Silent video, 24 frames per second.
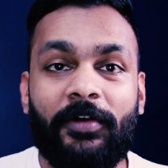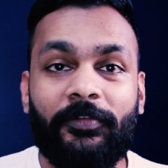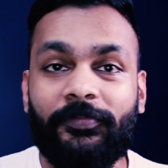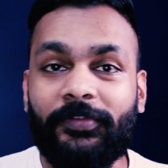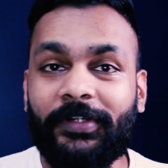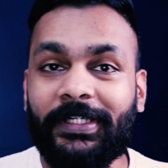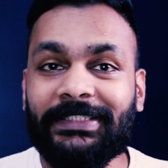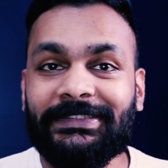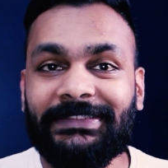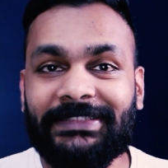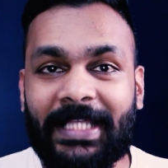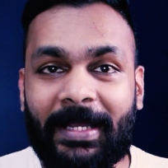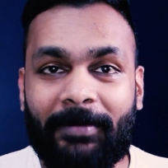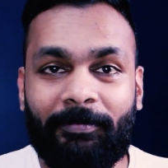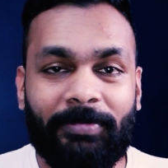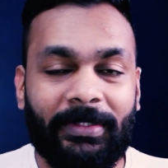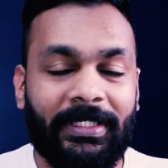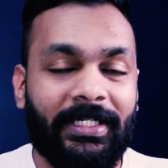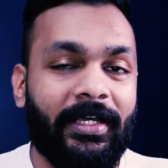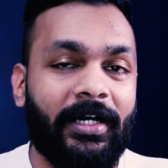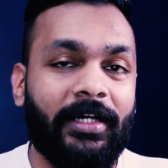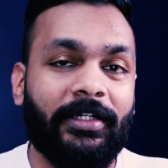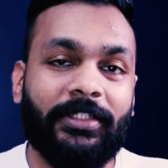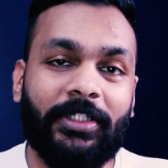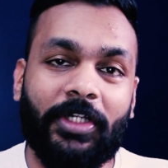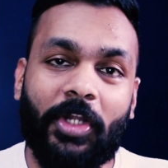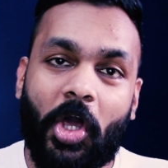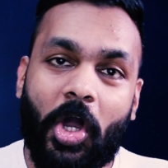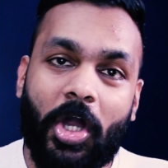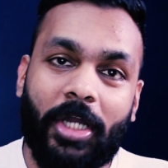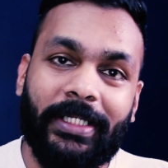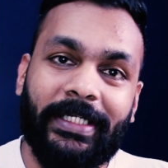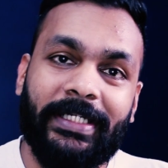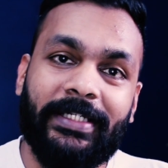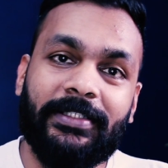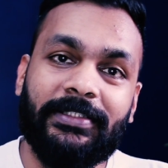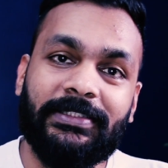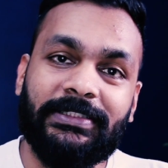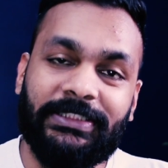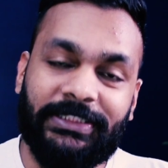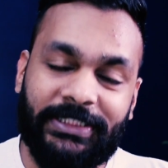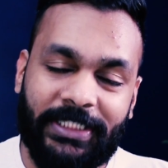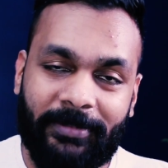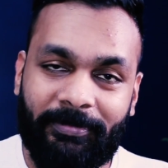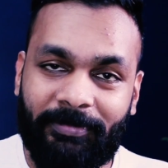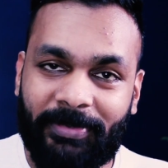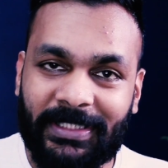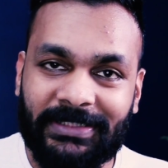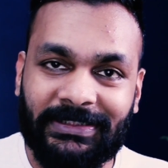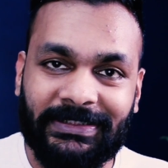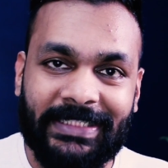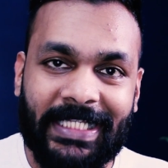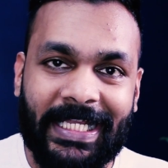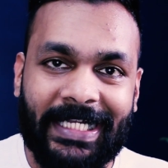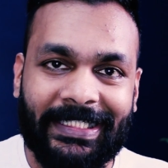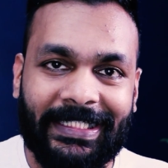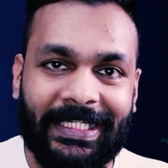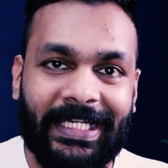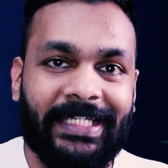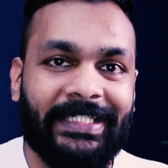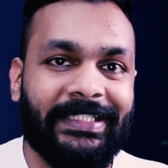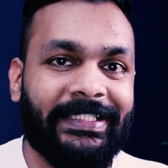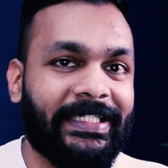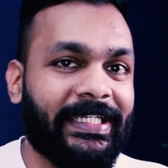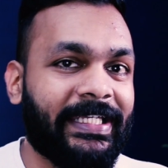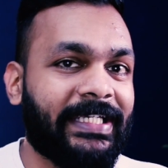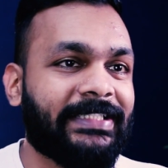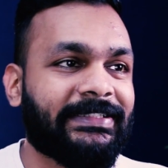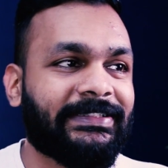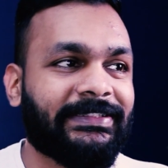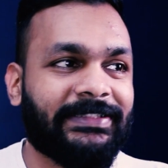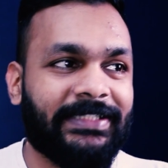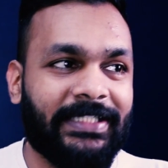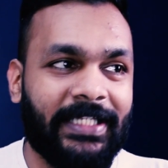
For example, a clock in a GPS satellite ticks